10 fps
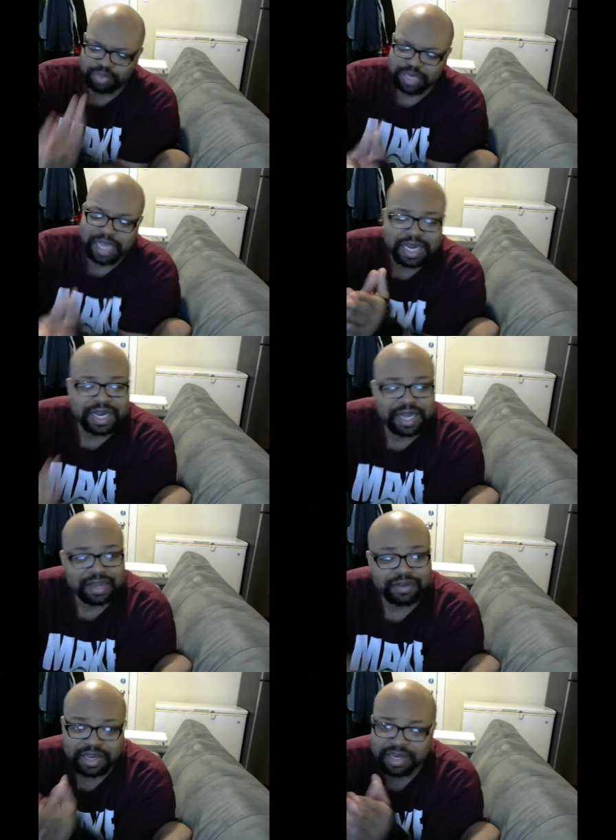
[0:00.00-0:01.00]
plan it
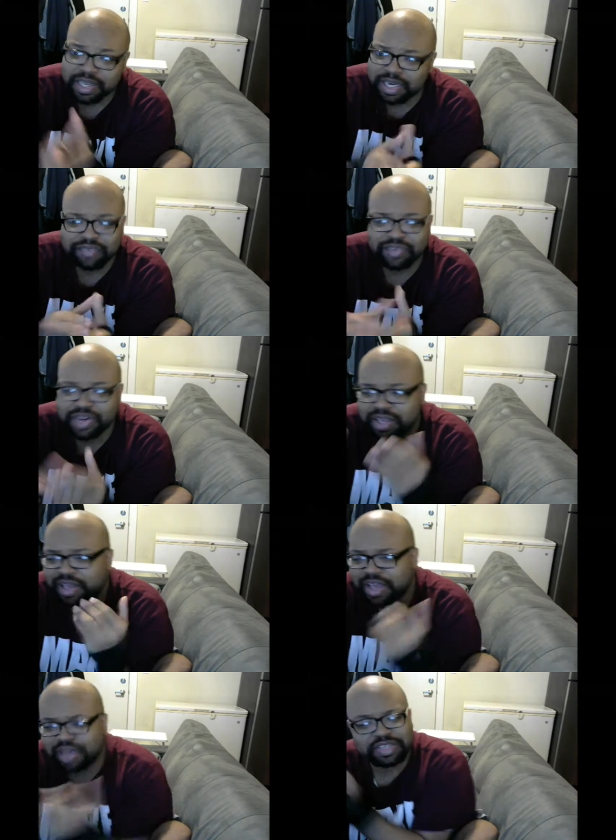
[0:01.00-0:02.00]
out, and then even
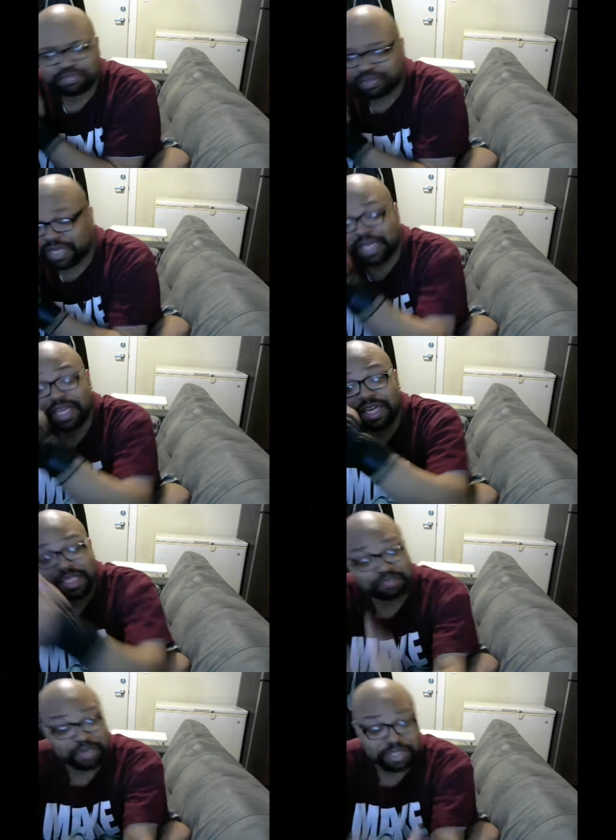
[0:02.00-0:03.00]
have a like again a
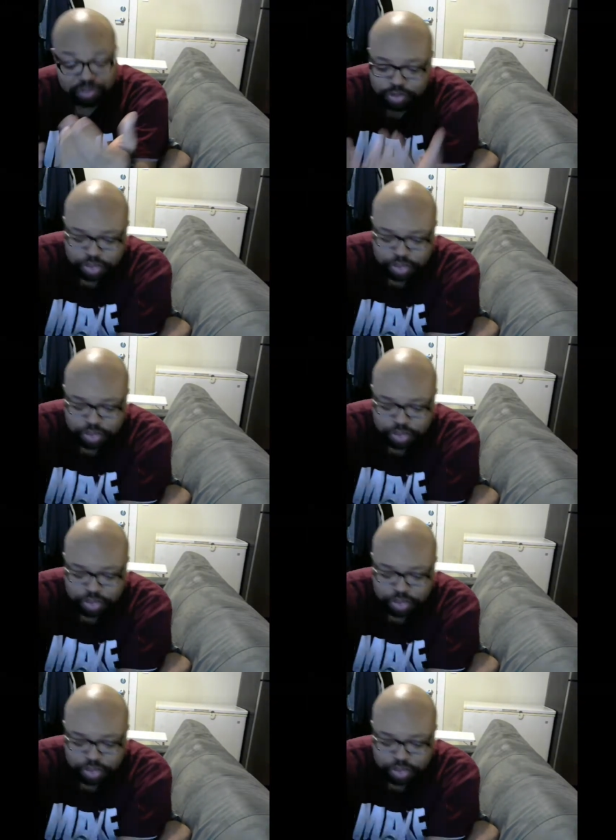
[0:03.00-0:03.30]
special on